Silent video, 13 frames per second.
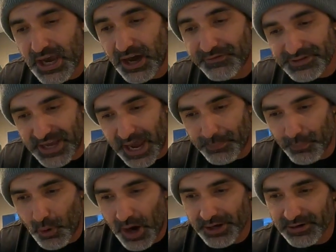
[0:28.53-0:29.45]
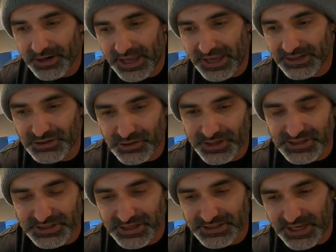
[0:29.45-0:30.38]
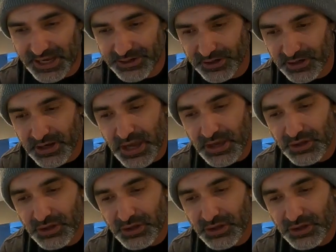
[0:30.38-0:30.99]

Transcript: of tap water into this container.